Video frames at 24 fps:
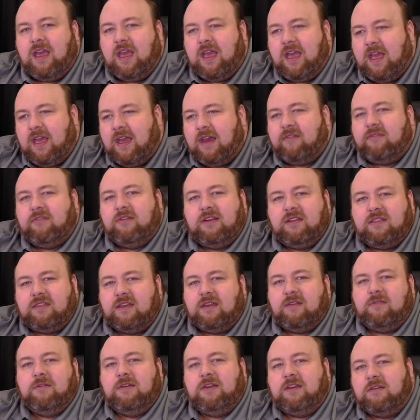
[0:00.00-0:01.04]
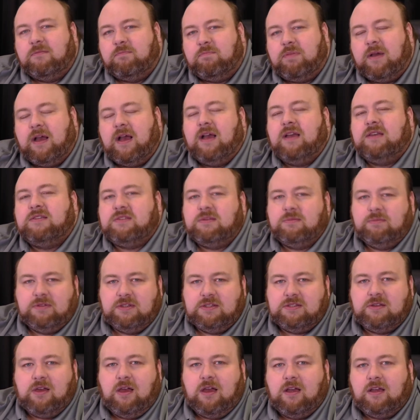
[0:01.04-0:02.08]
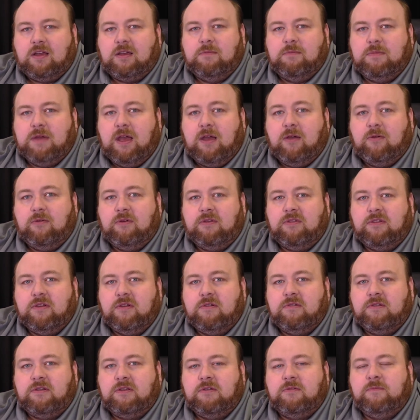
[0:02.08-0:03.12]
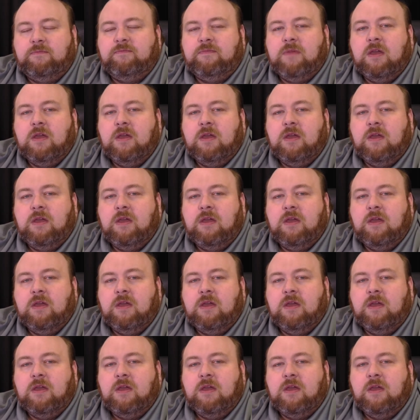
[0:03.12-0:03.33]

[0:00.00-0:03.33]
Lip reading: everything we could possibly talk about with Odoo,